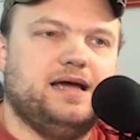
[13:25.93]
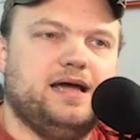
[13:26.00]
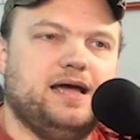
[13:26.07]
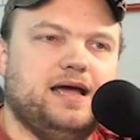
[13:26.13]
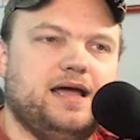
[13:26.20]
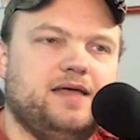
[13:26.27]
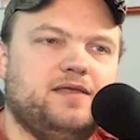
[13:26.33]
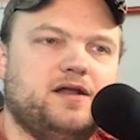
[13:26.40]

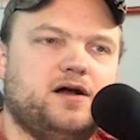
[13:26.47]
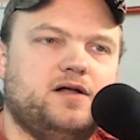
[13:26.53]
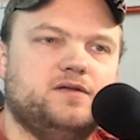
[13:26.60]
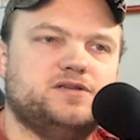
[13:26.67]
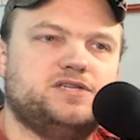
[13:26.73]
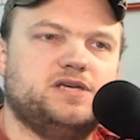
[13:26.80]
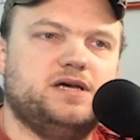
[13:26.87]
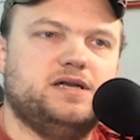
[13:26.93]
And then all of
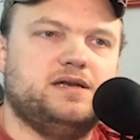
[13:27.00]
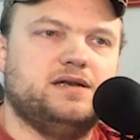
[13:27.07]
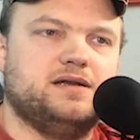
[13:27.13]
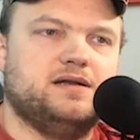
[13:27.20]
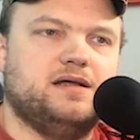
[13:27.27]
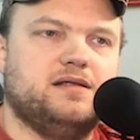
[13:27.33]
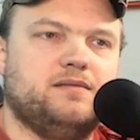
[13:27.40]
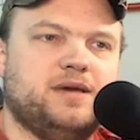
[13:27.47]
a
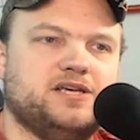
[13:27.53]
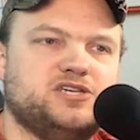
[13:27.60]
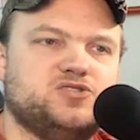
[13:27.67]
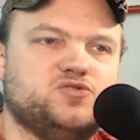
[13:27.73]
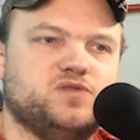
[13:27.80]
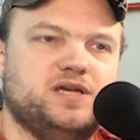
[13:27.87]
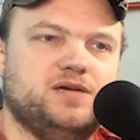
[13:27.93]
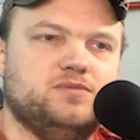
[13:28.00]
sudden, my
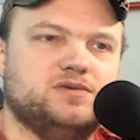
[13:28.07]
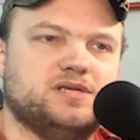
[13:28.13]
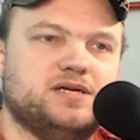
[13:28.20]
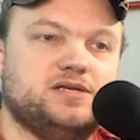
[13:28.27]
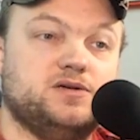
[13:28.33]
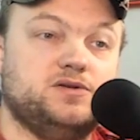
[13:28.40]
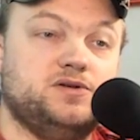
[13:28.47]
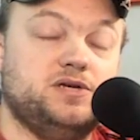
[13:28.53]
stream was like,
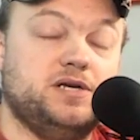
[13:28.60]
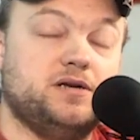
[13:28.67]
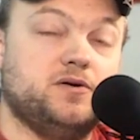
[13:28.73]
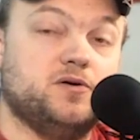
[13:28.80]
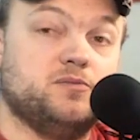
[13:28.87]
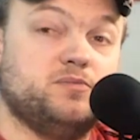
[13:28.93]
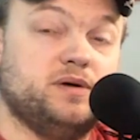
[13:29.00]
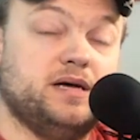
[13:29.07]
dude, you need to
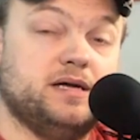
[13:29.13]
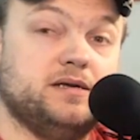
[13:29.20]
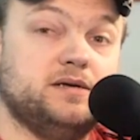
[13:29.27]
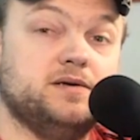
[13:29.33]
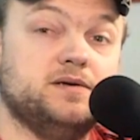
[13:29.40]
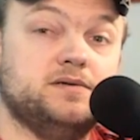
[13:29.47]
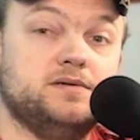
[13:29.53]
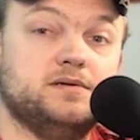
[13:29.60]
go to bed,
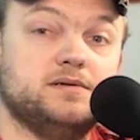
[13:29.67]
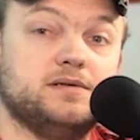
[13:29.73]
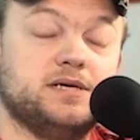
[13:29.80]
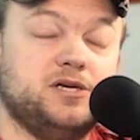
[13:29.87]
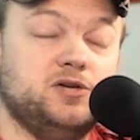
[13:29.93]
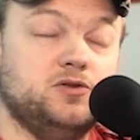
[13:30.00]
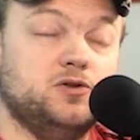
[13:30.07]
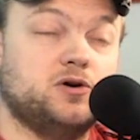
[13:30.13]
dude. Like,
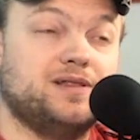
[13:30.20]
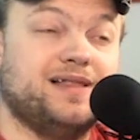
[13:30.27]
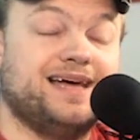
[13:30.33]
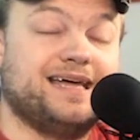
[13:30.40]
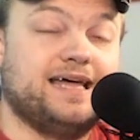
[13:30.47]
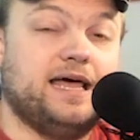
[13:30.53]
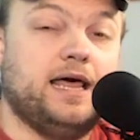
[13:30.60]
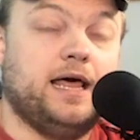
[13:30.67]
you look
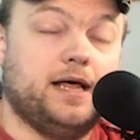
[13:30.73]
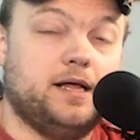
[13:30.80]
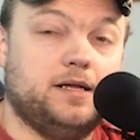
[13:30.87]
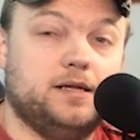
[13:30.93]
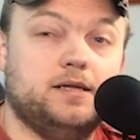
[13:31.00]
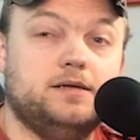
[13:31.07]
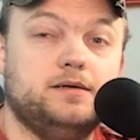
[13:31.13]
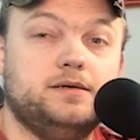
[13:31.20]
like
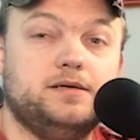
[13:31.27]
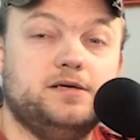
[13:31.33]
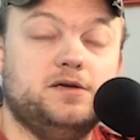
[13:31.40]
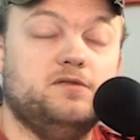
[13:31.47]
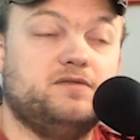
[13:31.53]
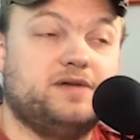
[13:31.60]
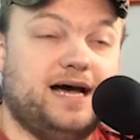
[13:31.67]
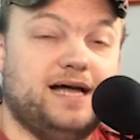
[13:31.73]
hell.
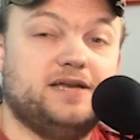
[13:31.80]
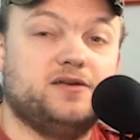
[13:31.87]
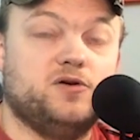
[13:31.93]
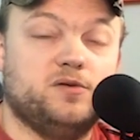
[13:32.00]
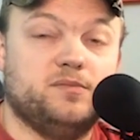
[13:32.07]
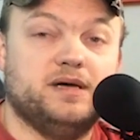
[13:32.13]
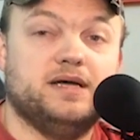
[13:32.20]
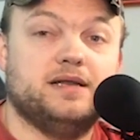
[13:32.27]
You've got to go
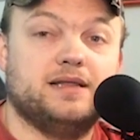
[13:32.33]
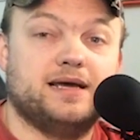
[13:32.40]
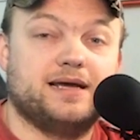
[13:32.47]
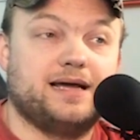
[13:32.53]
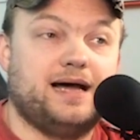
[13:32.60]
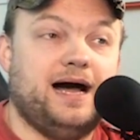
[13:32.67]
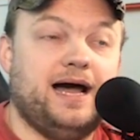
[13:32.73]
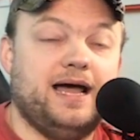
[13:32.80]
to bed.
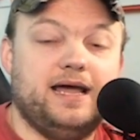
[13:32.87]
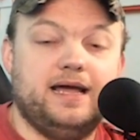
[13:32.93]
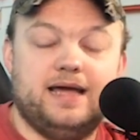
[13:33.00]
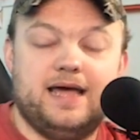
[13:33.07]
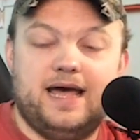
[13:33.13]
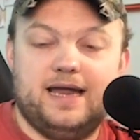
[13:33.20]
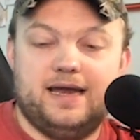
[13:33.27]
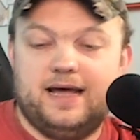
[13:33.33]
Like,
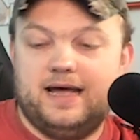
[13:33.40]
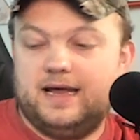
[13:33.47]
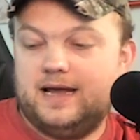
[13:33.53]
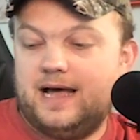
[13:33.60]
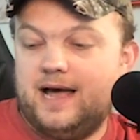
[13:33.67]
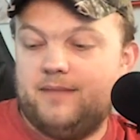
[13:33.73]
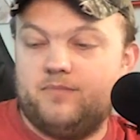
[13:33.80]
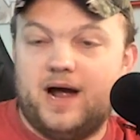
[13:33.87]

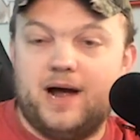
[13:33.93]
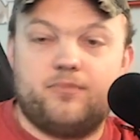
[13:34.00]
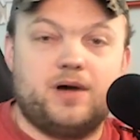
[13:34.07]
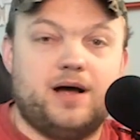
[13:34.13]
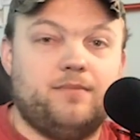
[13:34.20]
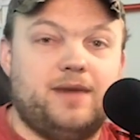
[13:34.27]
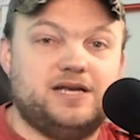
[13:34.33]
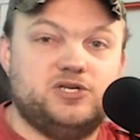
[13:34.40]
I
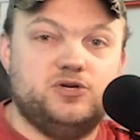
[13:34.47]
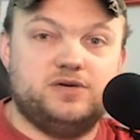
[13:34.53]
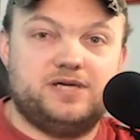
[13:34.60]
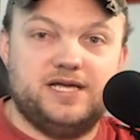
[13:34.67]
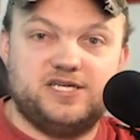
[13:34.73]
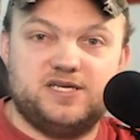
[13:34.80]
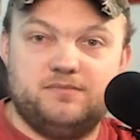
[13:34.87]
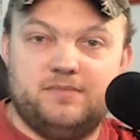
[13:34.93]
brought my two
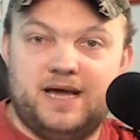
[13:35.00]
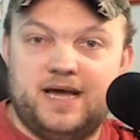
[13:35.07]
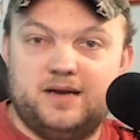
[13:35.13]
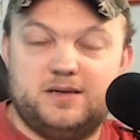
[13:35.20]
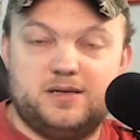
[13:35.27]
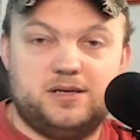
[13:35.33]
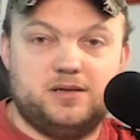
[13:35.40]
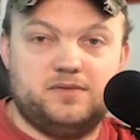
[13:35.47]
kitchen
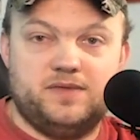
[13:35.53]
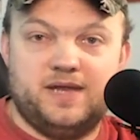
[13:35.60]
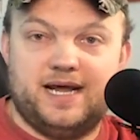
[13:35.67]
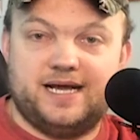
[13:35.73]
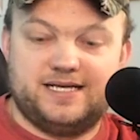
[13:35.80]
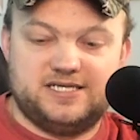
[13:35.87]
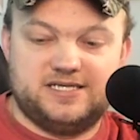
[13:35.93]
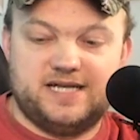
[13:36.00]
mats that I
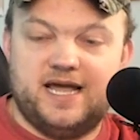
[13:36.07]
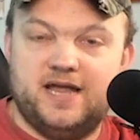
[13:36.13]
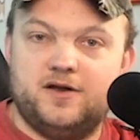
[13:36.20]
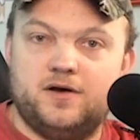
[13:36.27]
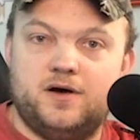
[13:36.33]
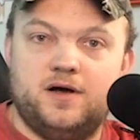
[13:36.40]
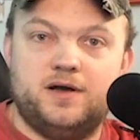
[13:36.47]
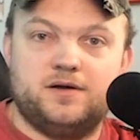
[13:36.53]
could stand
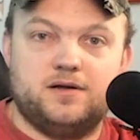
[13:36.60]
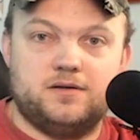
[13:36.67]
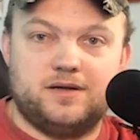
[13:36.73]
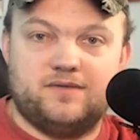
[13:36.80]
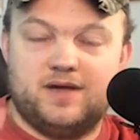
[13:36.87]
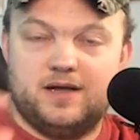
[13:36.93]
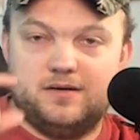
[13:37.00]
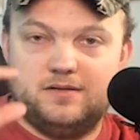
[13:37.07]
on because
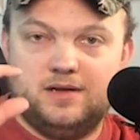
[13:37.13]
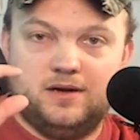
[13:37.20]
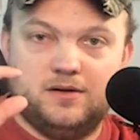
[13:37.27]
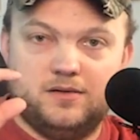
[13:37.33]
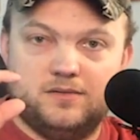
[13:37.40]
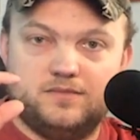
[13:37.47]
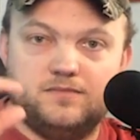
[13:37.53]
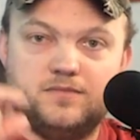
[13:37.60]
I've got, you
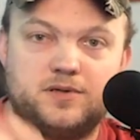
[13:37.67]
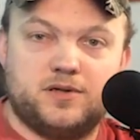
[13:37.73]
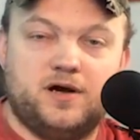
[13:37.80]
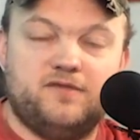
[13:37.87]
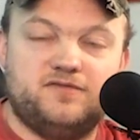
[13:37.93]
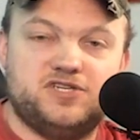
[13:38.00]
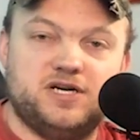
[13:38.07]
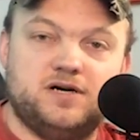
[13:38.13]
know,
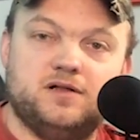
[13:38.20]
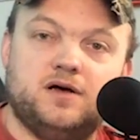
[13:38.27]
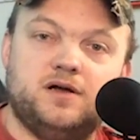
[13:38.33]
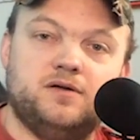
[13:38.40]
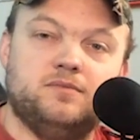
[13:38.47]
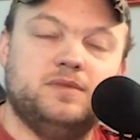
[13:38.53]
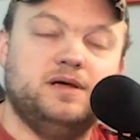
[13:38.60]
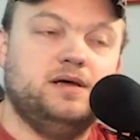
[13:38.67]
soft gel on
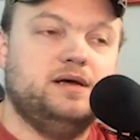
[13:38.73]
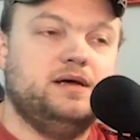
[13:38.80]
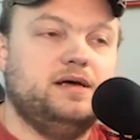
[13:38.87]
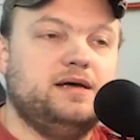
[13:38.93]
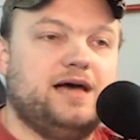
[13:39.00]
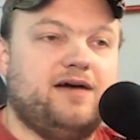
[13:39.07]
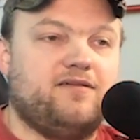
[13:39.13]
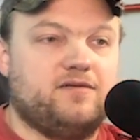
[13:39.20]
them.
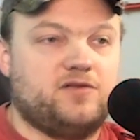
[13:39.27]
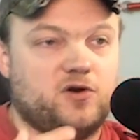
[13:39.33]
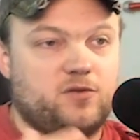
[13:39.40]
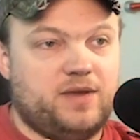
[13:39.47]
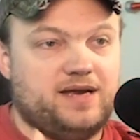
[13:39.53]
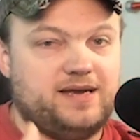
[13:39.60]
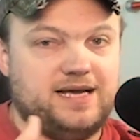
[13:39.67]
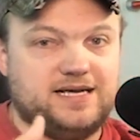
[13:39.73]
I would turn
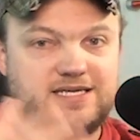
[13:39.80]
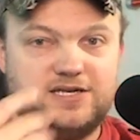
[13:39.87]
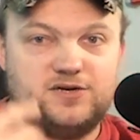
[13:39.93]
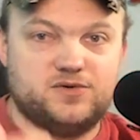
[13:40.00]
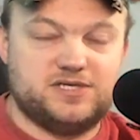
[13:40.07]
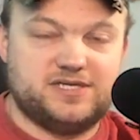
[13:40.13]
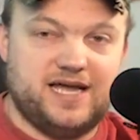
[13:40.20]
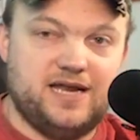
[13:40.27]
my desk into
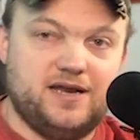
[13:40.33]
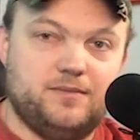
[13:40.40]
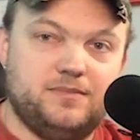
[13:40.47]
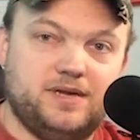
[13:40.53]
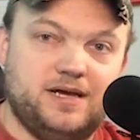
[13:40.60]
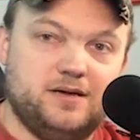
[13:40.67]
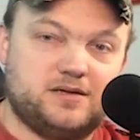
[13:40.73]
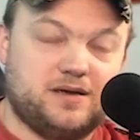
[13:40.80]
a stand-up
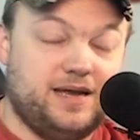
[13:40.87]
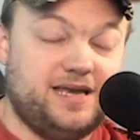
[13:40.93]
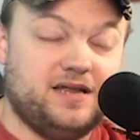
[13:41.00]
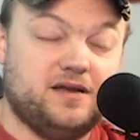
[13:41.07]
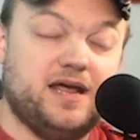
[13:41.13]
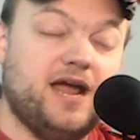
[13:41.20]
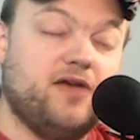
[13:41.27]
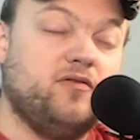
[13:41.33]
desk. I'd
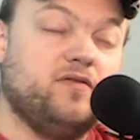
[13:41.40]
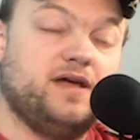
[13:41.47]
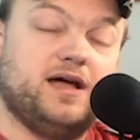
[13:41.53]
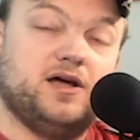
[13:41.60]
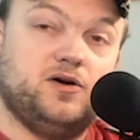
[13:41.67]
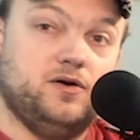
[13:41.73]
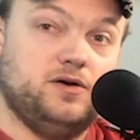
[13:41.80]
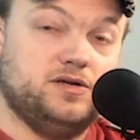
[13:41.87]
done everything I
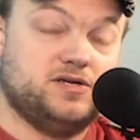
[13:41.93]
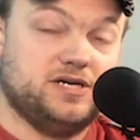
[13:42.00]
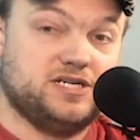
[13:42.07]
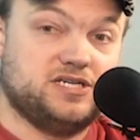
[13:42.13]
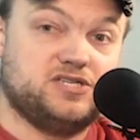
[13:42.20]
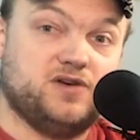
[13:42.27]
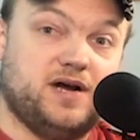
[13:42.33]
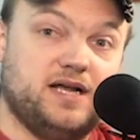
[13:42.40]
could to
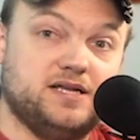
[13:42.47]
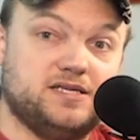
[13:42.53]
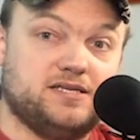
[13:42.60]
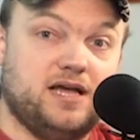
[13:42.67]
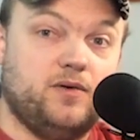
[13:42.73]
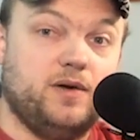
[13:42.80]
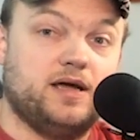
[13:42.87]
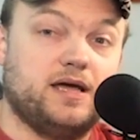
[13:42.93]
just try and
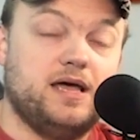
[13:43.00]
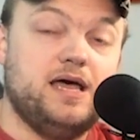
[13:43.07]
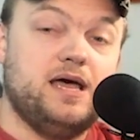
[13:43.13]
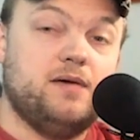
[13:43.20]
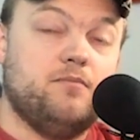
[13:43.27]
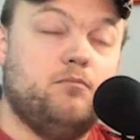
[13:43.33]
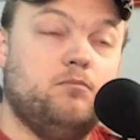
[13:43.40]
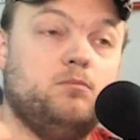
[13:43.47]
stay awake.
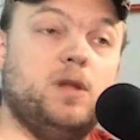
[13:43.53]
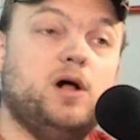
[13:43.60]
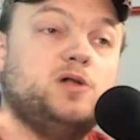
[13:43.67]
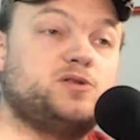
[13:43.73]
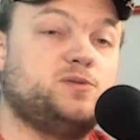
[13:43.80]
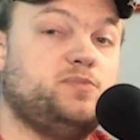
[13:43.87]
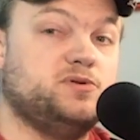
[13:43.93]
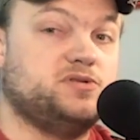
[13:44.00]

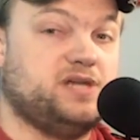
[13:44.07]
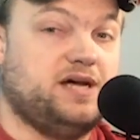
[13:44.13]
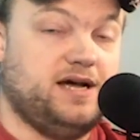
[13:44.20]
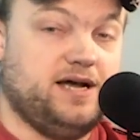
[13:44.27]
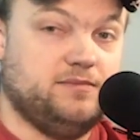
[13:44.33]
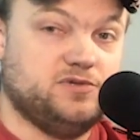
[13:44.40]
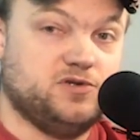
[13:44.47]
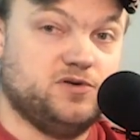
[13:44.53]
Multiple
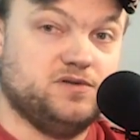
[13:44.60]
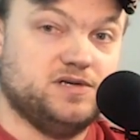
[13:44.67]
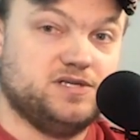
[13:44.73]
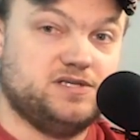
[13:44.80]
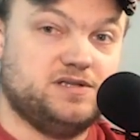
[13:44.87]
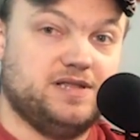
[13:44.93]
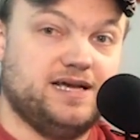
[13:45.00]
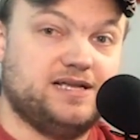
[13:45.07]
times during this,
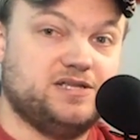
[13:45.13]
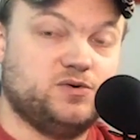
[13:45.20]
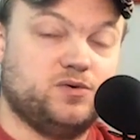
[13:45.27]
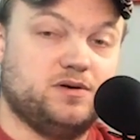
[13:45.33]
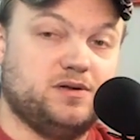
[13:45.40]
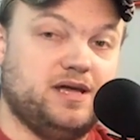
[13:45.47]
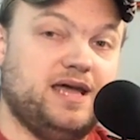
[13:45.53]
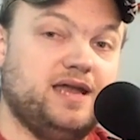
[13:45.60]
like,
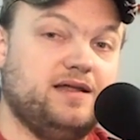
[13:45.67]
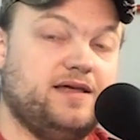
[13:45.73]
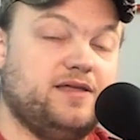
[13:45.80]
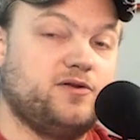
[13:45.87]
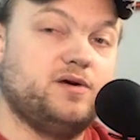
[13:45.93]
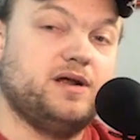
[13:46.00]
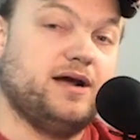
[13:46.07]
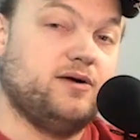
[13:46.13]
towards the end of that
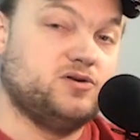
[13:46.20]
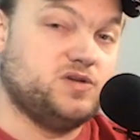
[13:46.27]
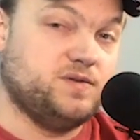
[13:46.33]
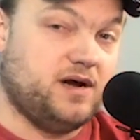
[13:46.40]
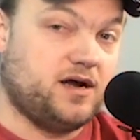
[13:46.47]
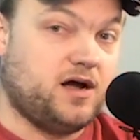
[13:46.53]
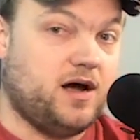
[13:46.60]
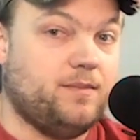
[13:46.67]
30-hour stream,
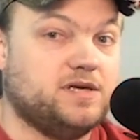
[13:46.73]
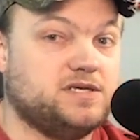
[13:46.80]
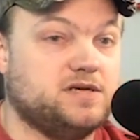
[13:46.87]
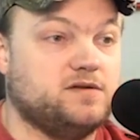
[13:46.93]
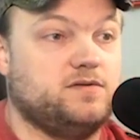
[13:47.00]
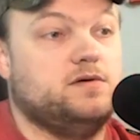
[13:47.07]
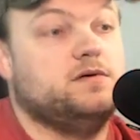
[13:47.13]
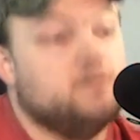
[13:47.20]
I caught
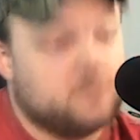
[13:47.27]
myself going...